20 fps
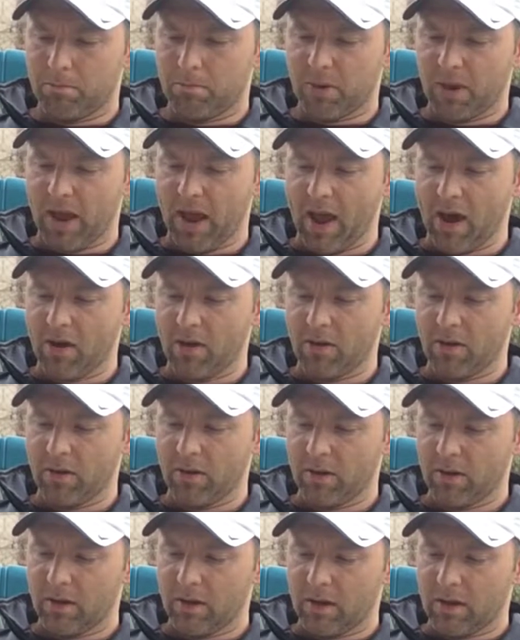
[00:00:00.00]
But how—"
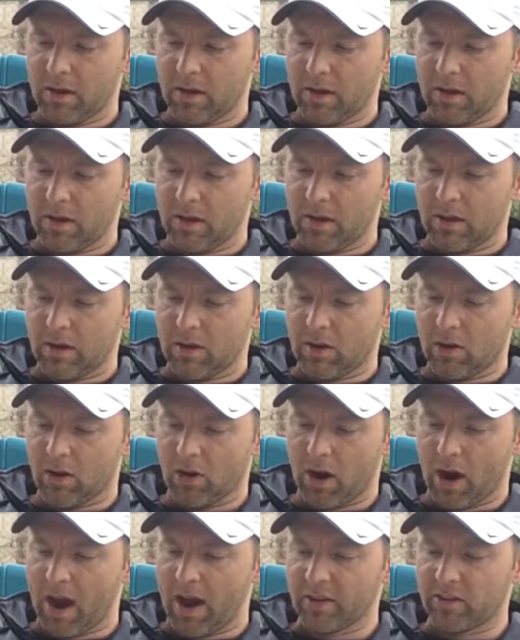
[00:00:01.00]

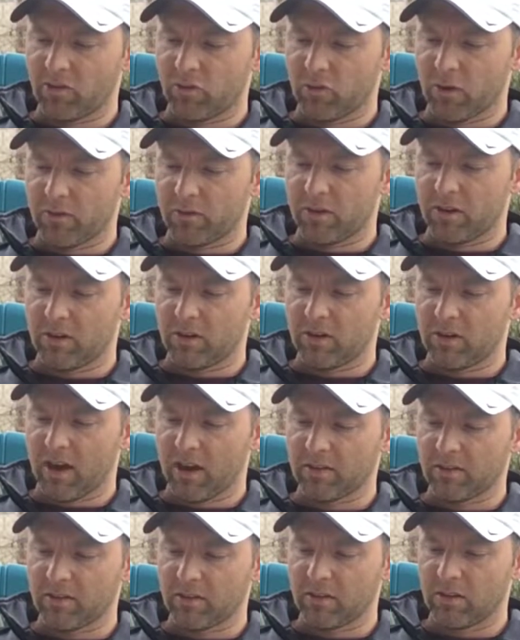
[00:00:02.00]
Her eyes drifted to
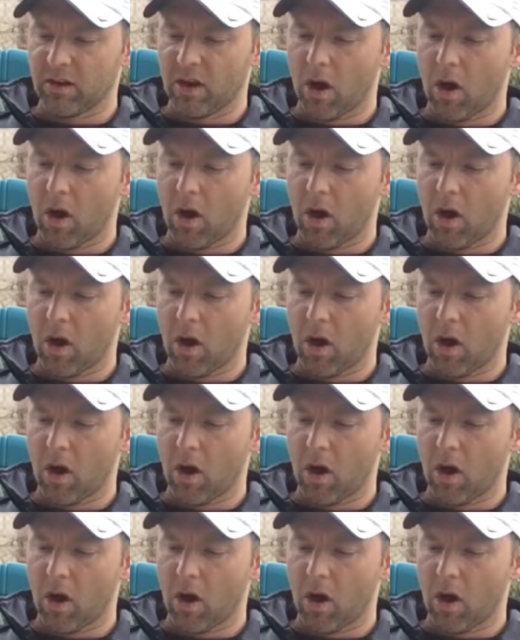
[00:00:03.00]
Tyson.